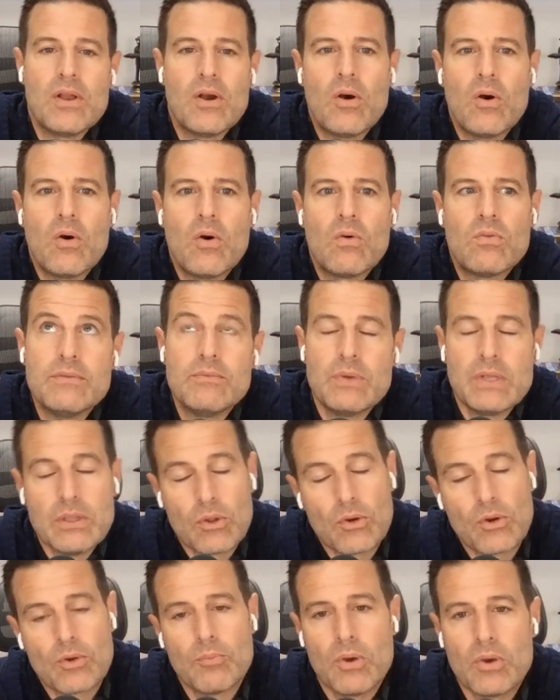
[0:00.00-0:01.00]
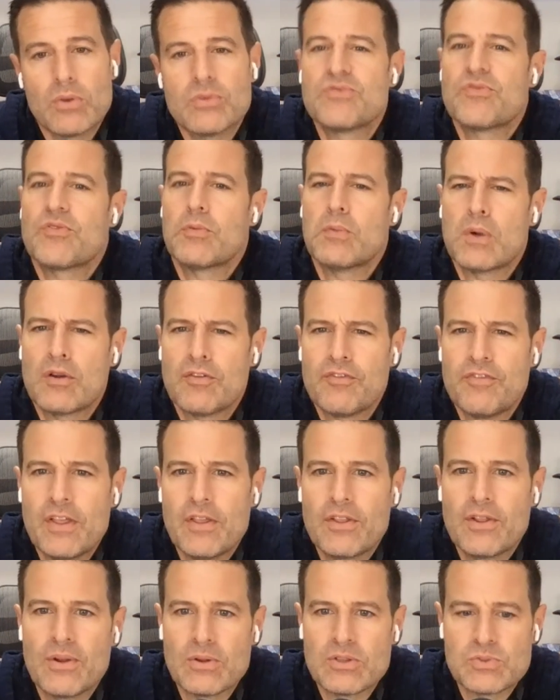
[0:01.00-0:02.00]
learn most from our
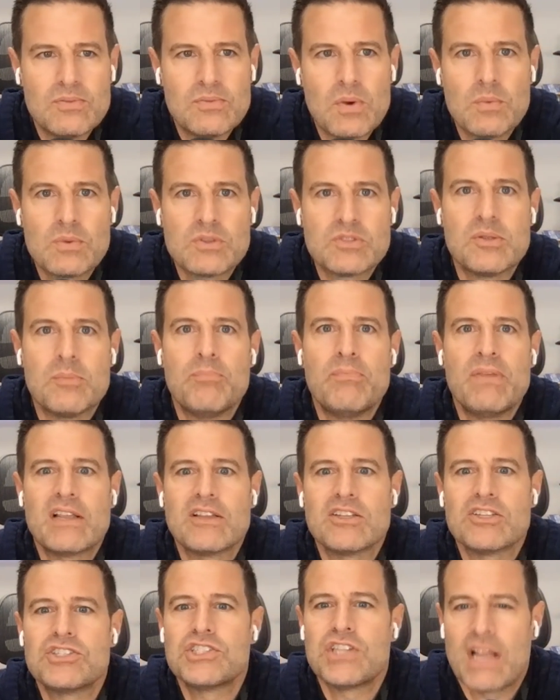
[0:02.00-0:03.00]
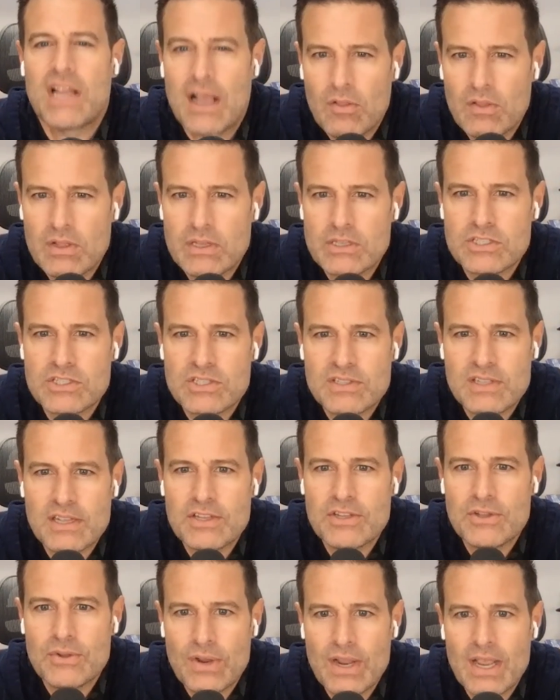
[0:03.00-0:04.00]
failures. What was the biggest challenge that
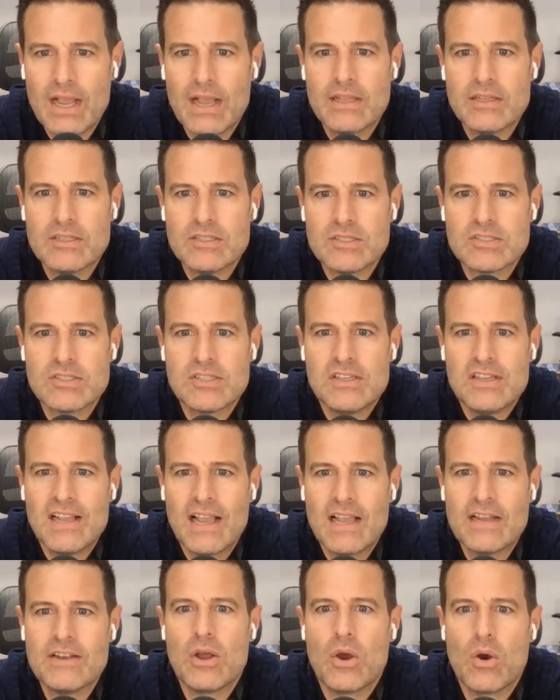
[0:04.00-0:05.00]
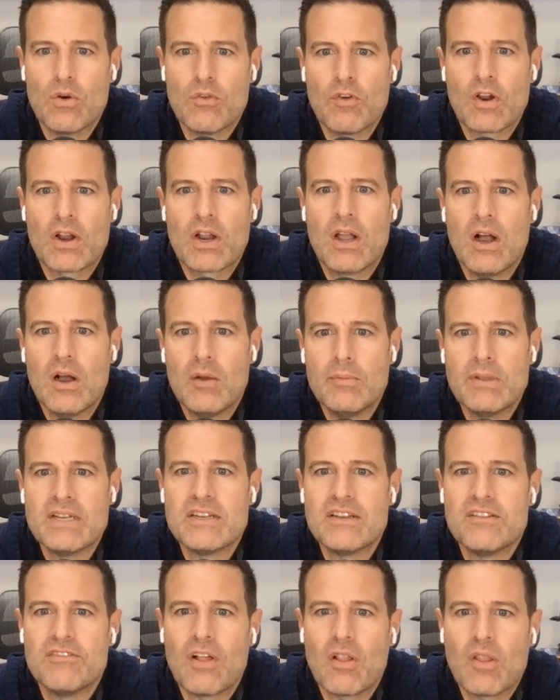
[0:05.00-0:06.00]
you guys had to overcome in
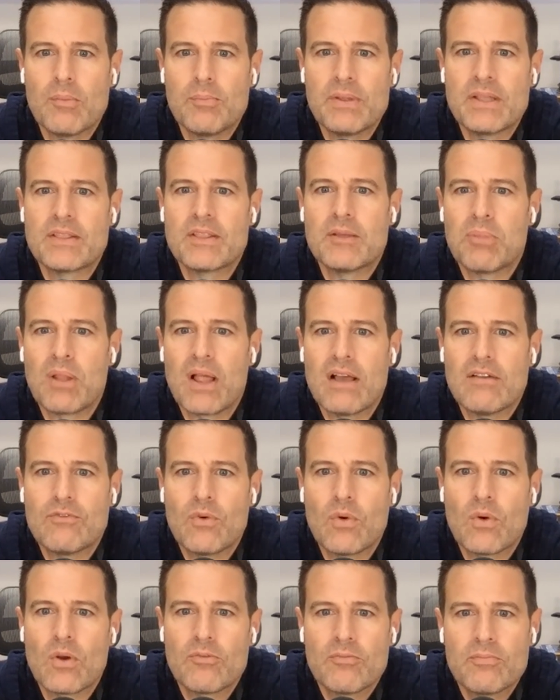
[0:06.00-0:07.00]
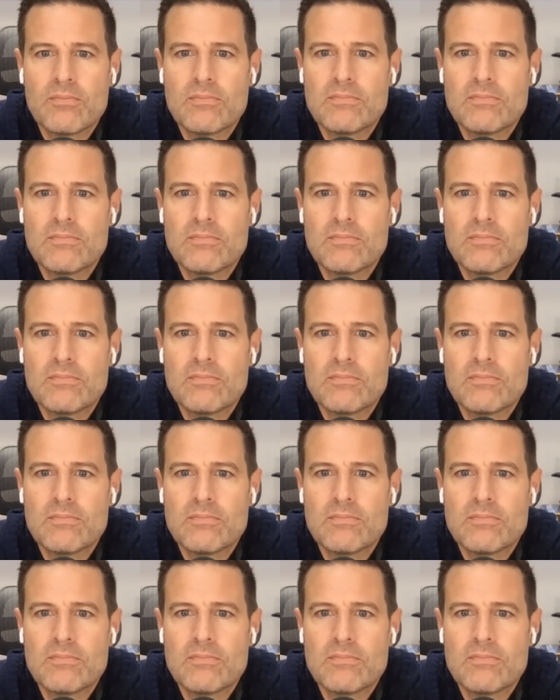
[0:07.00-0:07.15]
developing the platform?